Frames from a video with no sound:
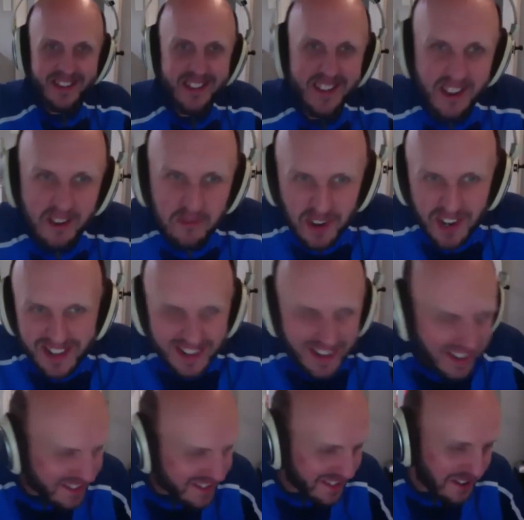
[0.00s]
Affiliate
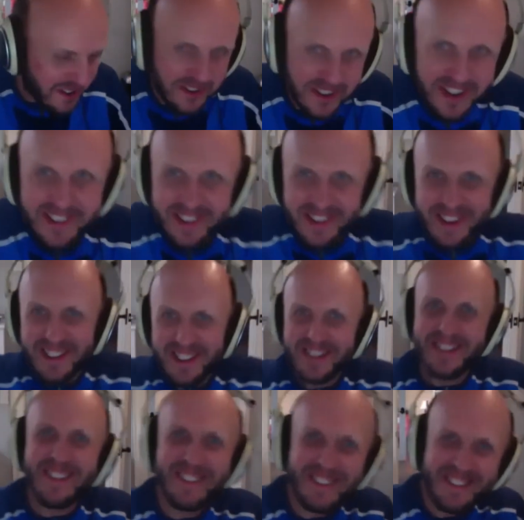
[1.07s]
links and all
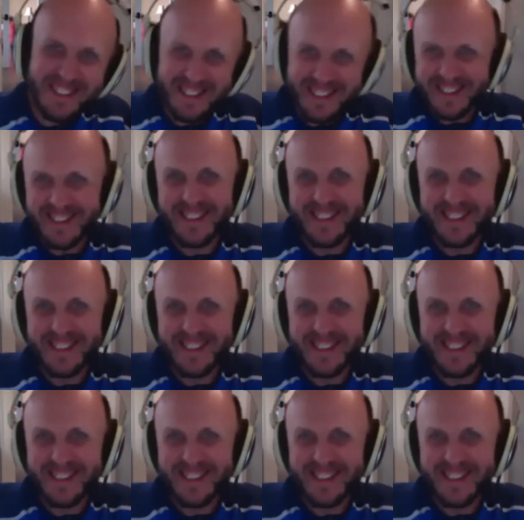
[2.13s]
that.